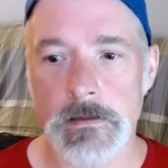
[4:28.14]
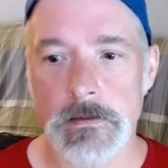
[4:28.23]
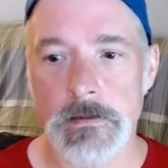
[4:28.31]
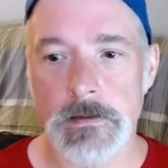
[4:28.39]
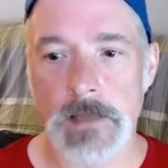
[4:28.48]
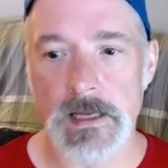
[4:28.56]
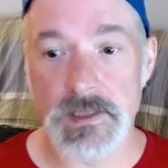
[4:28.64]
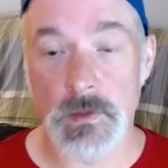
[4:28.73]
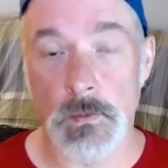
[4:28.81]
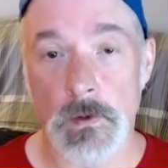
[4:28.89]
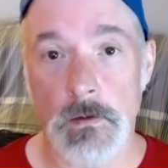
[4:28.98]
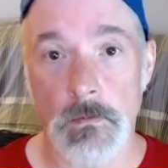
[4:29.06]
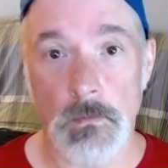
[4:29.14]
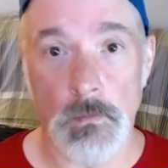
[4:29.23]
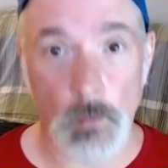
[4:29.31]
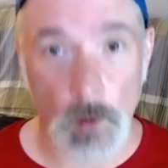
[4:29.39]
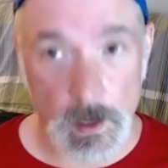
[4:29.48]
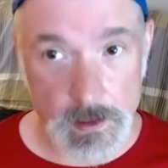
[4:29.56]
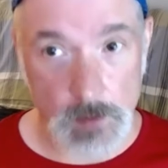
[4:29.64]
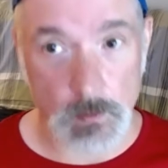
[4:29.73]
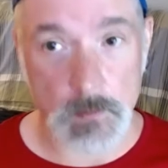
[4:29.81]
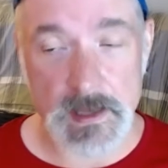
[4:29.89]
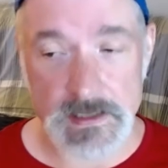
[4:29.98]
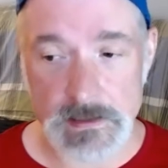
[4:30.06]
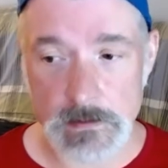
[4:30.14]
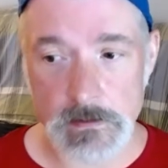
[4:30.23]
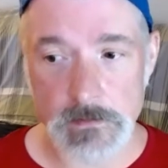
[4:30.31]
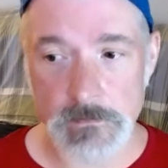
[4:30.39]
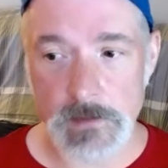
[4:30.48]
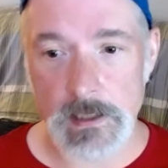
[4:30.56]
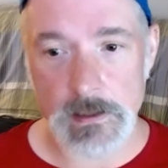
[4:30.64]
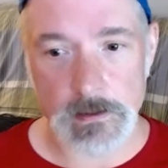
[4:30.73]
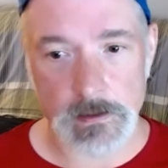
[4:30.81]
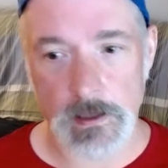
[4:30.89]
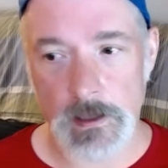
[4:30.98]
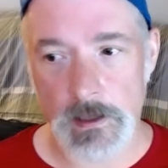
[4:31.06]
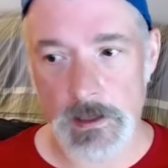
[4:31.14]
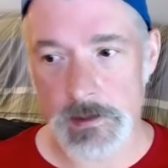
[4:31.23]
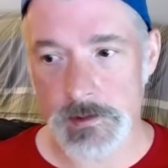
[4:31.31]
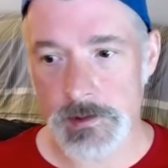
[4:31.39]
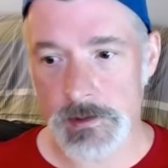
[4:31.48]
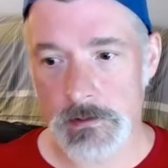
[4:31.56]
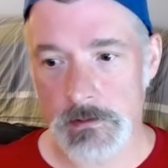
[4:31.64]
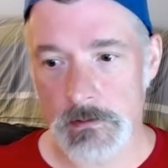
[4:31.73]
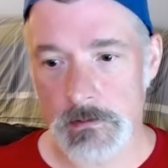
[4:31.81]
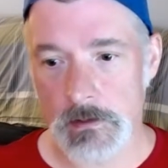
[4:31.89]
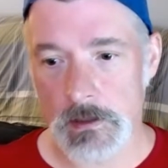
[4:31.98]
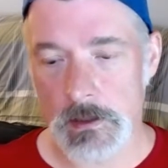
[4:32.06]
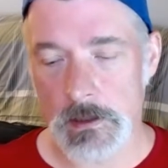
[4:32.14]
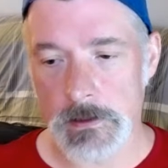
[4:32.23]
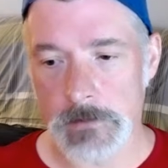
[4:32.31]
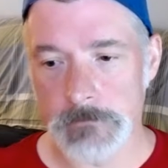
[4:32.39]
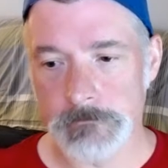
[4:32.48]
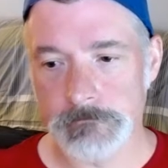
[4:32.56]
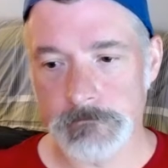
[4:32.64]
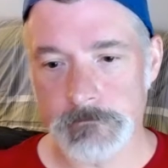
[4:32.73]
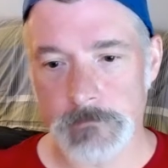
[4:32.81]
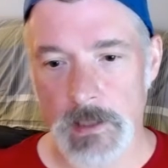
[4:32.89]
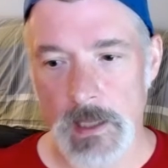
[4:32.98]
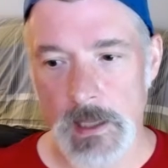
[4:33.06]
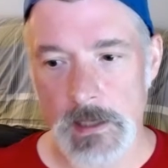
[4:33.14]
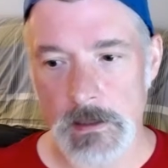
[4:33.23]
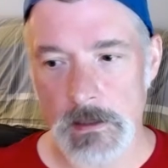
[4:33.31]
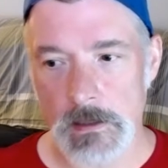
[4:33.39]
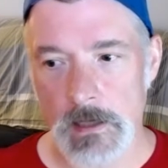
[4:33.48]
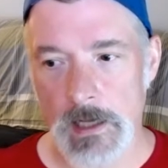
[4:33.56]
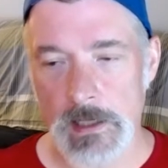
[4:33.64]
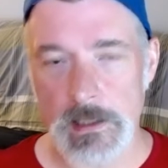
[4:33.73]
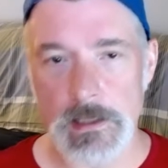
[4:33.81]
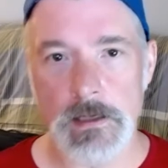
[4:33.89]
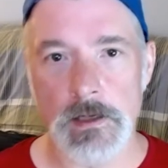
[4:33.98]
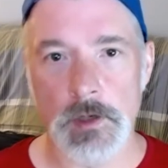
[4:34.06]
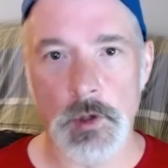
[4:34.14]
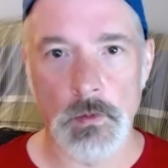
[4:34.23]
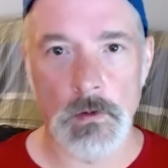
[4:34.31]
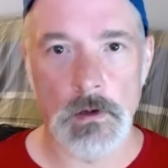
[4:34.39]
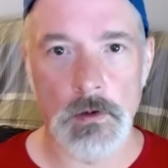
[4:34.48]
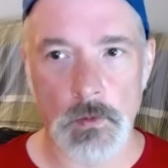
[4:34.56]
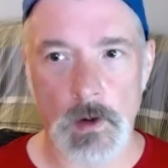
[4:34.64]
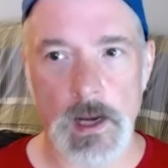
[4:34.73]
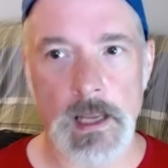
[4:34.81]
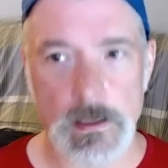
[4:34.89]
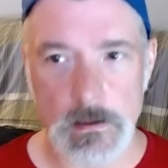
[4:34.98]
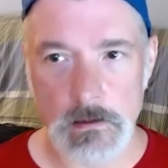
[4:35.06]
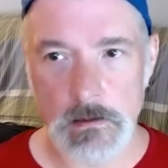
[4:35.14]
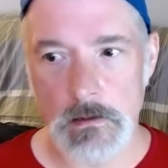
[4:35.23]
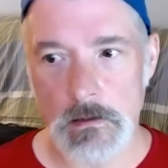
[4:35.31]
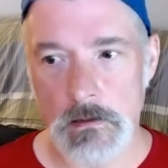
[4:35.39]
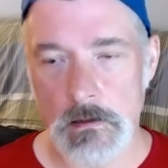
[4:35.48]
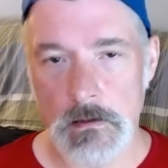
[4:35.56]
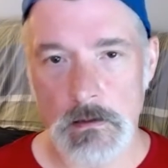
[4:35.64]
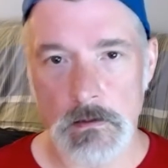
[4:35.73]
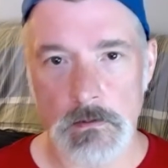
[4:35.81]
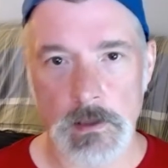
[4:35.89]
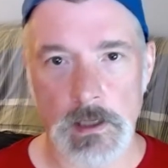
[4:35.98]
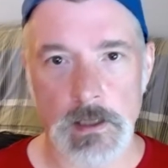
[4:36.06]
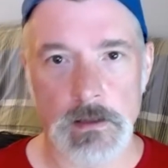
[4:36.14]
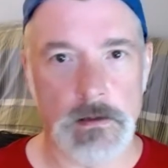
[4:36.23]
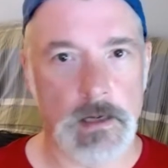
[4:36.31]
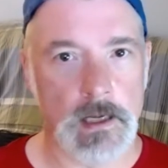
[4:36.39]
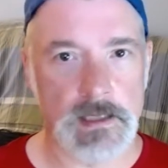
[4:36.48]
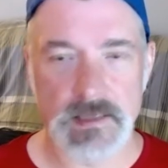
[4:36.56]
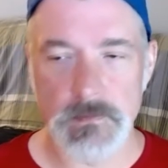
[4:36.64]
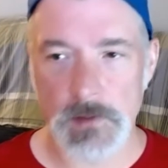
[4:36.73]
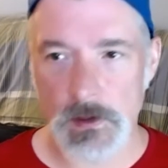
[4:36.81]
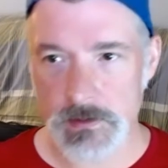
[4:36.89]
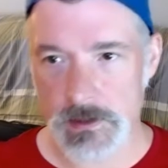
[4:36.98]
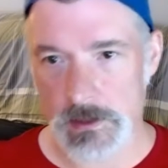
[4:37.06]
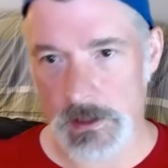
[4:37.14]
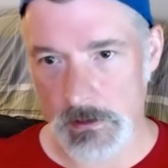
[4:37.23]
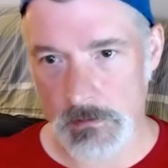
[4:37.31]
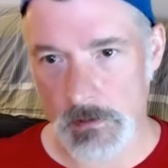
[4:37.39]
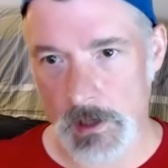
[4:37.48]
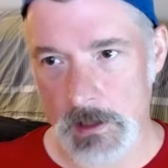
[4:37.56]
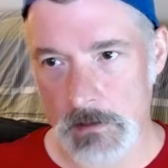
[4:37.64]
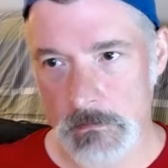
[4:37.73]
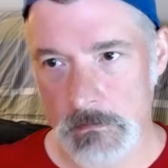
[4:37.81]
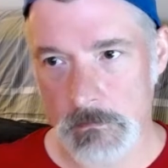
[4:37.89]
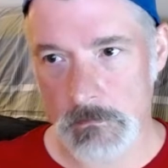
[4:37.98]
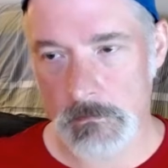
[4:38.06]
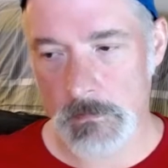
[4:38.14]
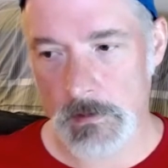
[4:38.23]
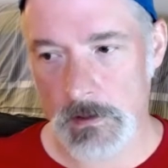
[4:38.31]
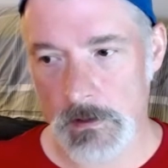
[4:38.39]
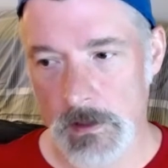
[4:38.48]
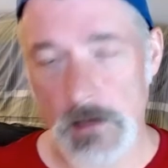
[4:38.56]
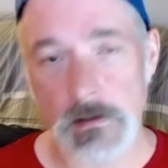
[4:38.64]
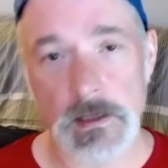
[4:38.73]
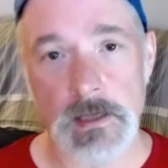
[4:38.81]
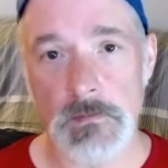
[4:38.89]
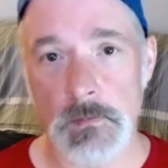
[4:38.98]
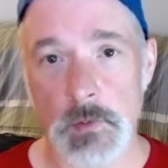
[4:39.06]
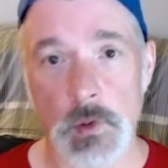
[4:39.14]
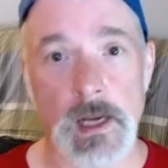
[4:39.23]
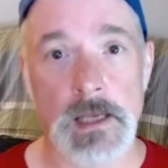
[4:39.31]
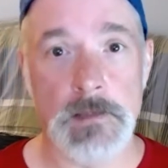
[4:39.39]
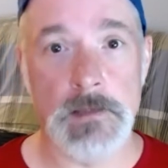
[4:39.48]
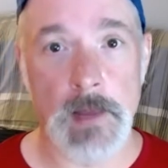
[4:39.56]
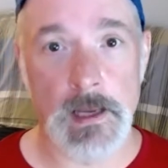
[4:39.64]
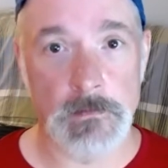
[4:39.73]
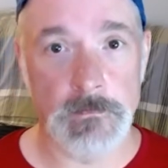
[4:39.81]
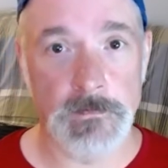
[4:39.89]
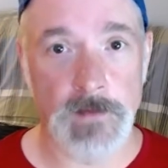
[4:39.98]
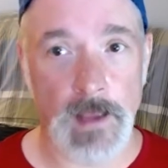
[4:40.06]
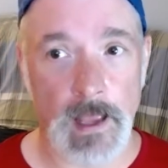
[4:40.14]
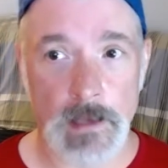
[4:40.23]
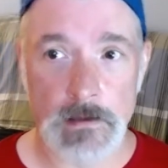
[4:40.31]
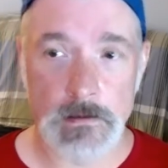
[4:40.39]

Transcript: that's the way they were meant to live, not in a cage, and not eating grain. Okay, they're not supposed to eat grain. They only give them grain to make them fat.